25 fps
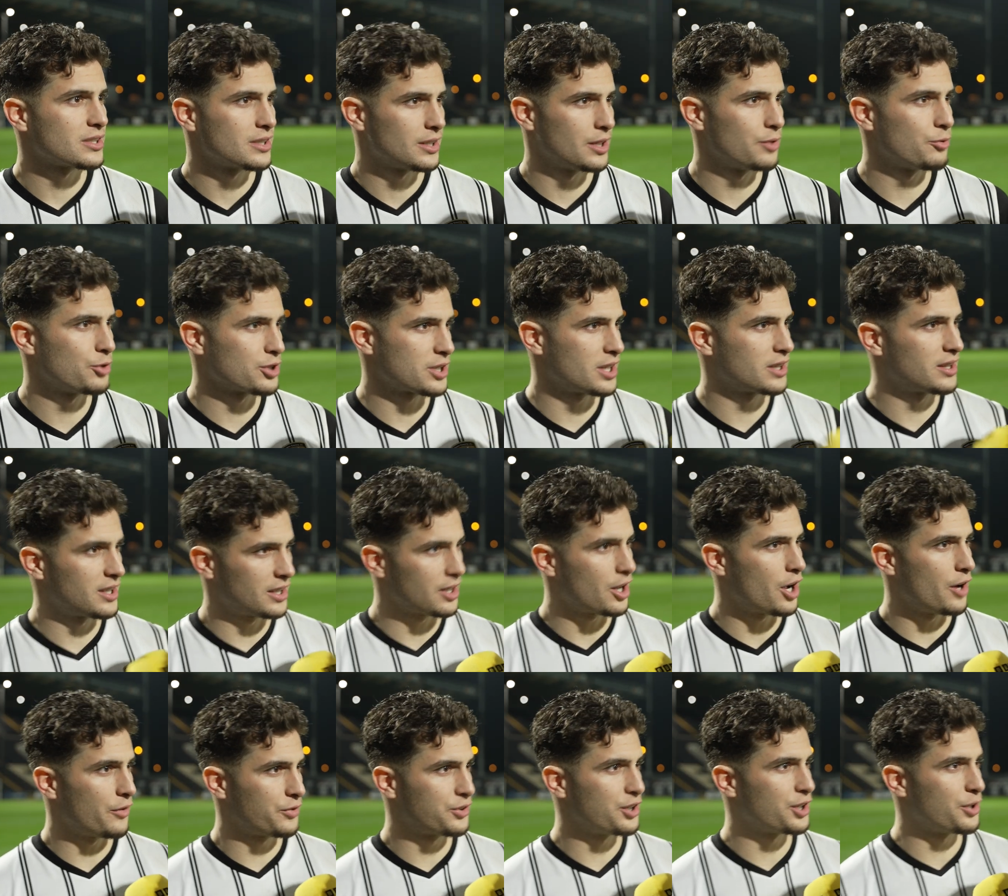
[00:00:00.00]
I think,
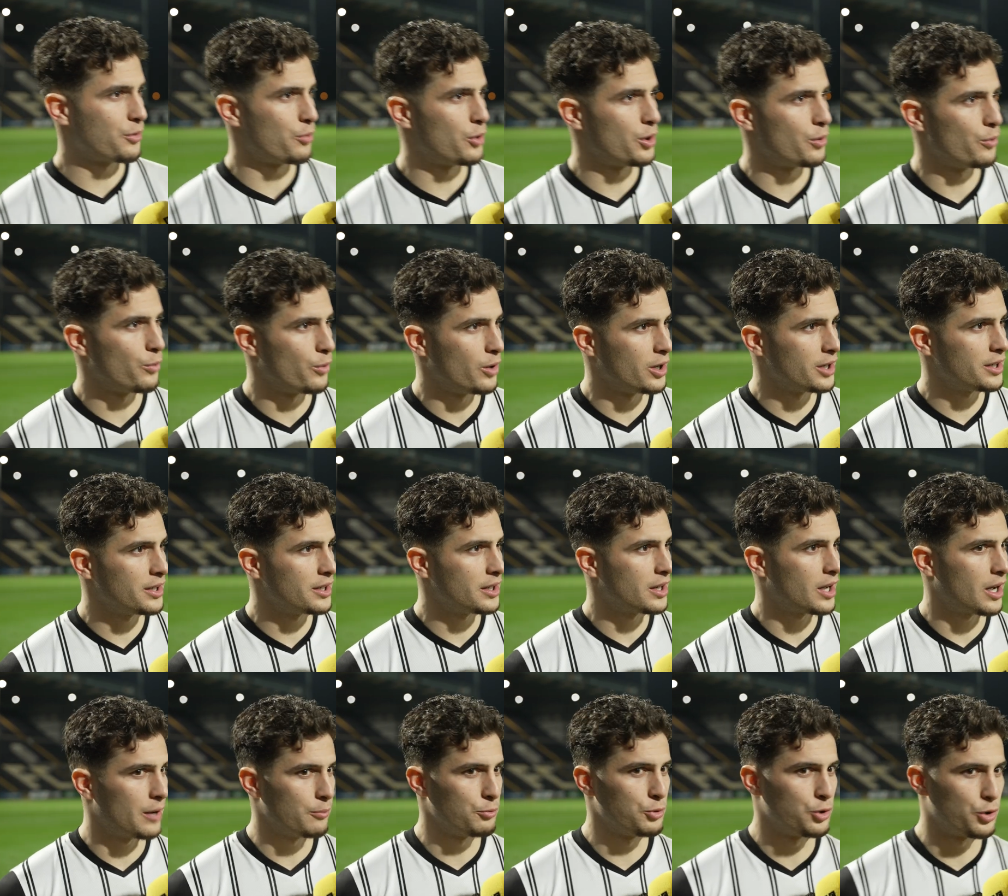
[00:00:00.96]
after the 1-1.
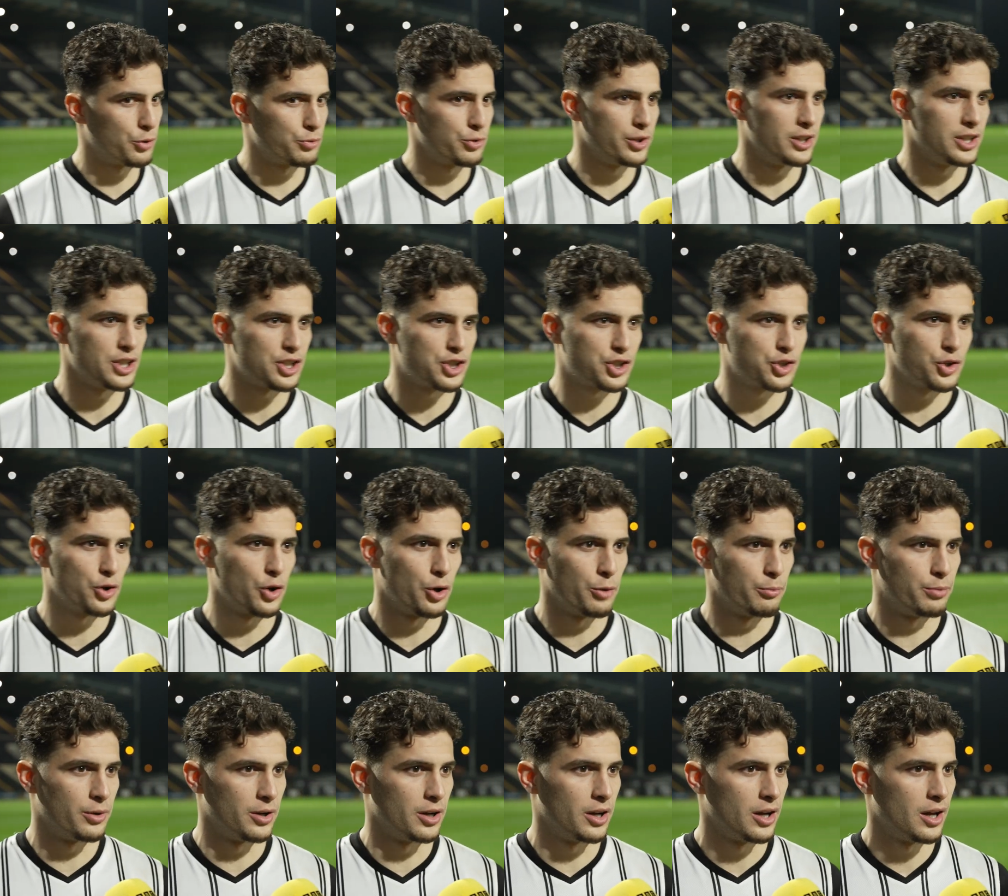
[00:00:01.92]
I'm not really sure,
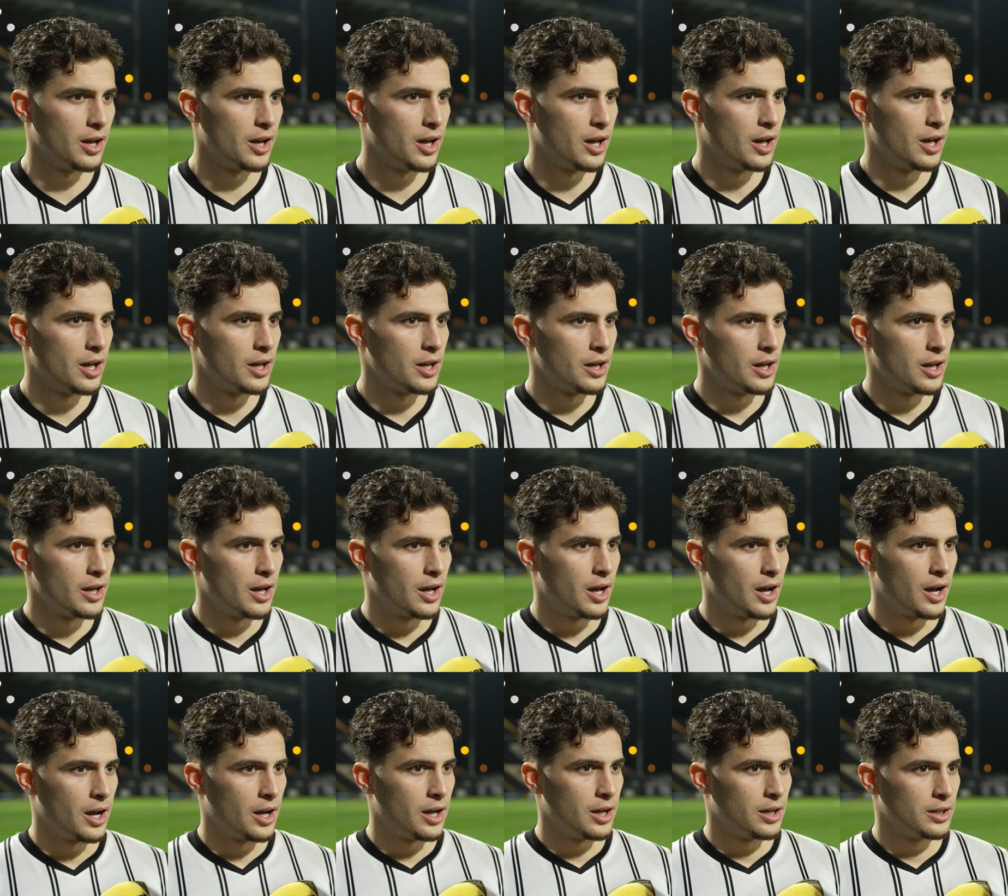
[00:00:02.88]
but
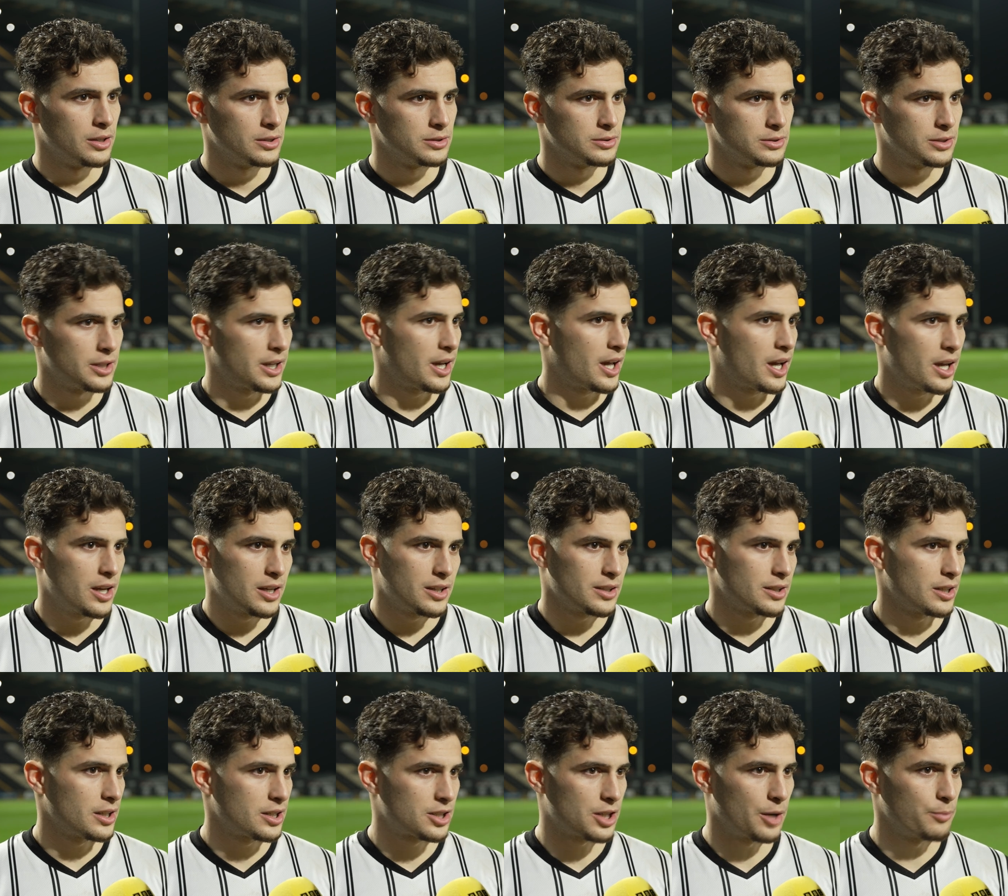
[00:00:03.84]

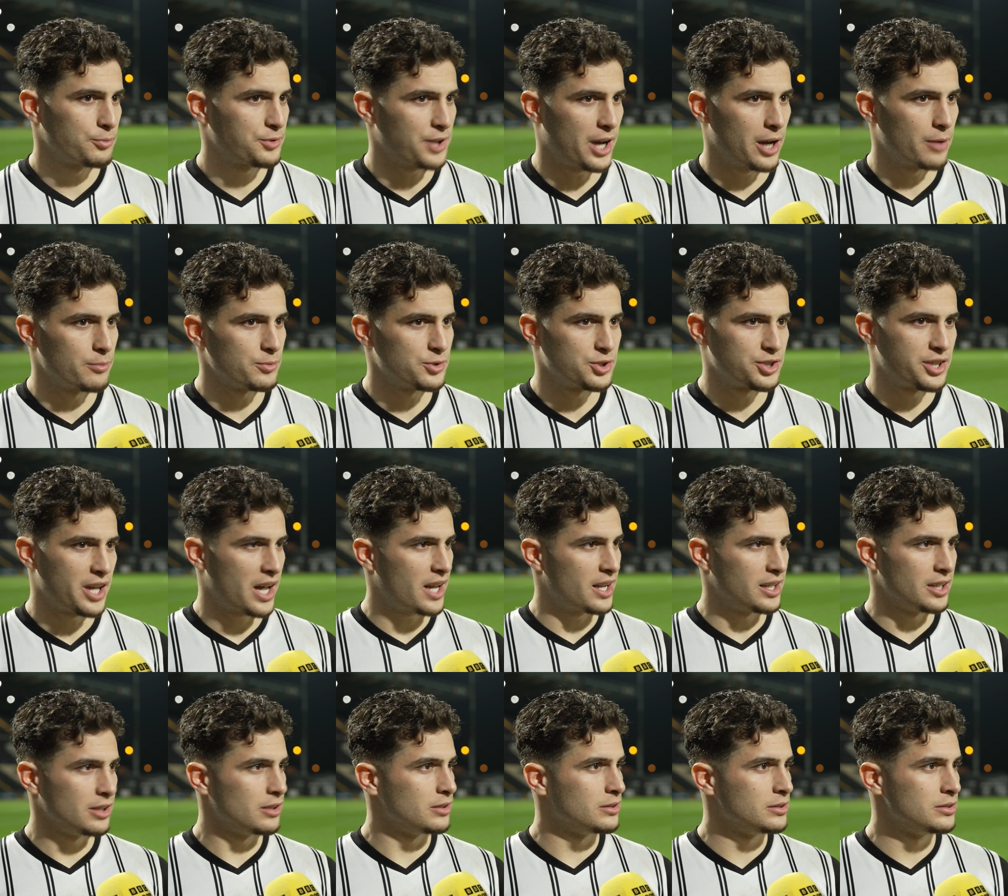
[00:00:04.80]
yeah, sometimes that
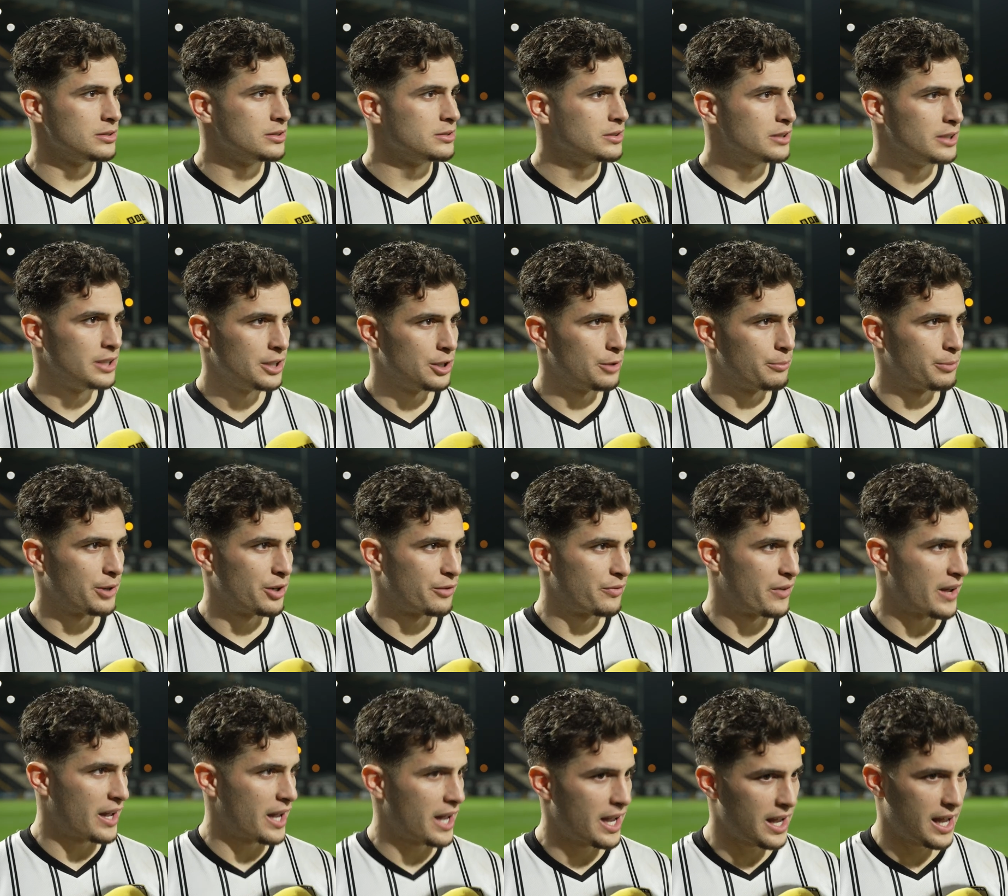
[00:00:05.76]
little bit of
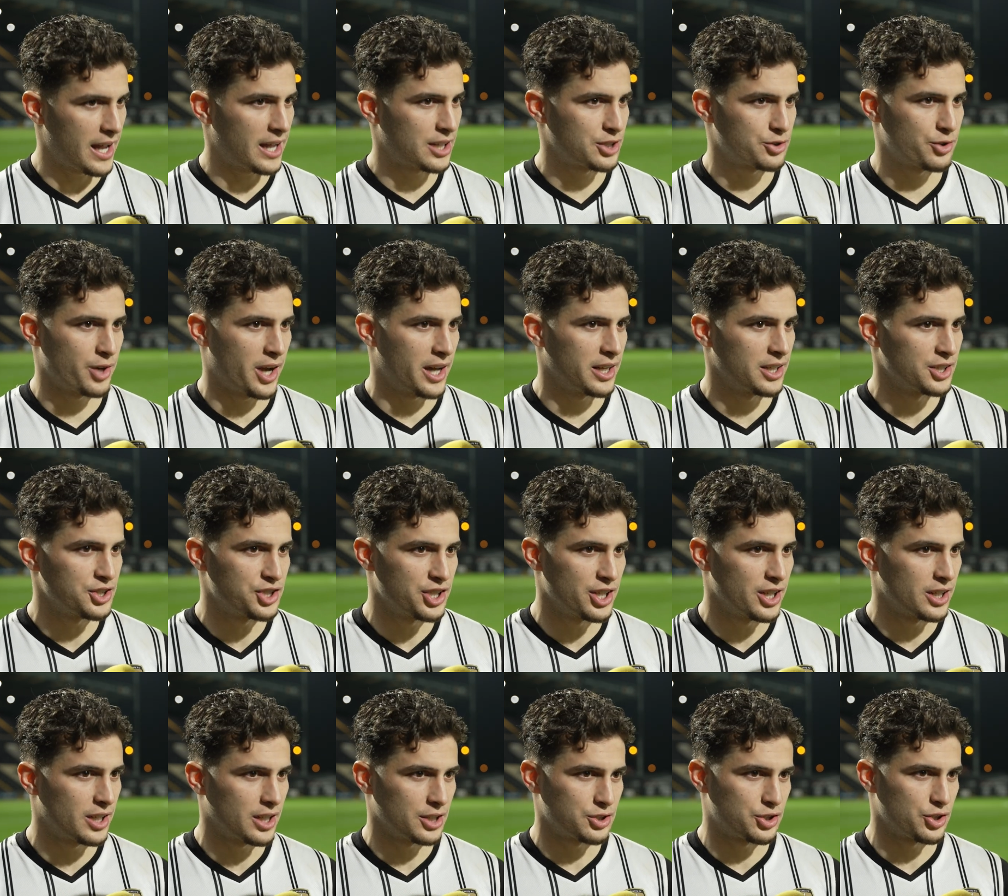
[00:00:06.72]
extra
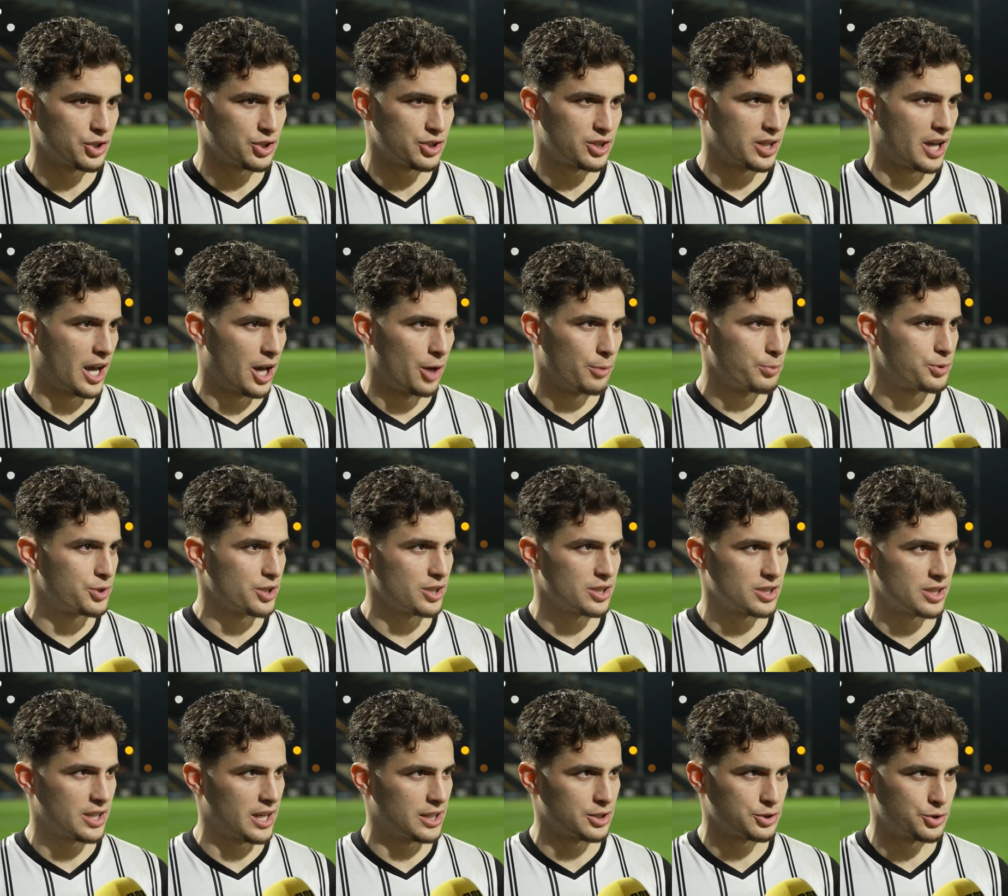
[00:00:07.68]
energy that just helps
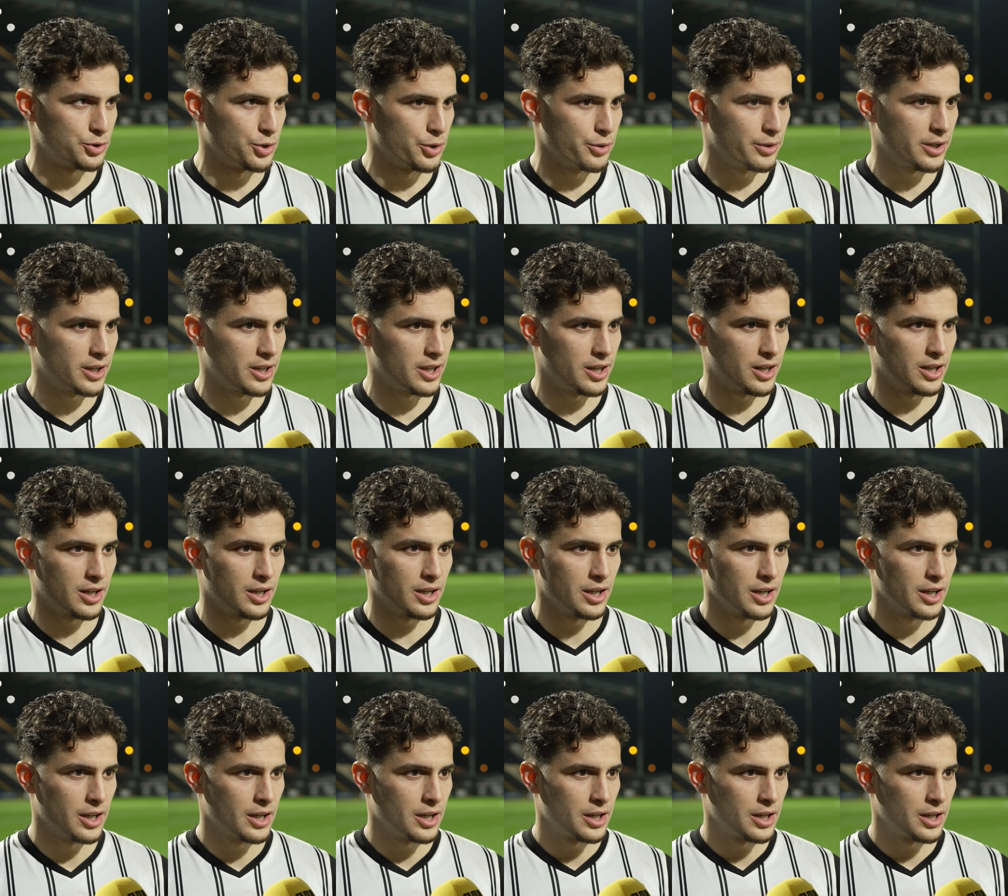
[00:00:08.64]
us get through it.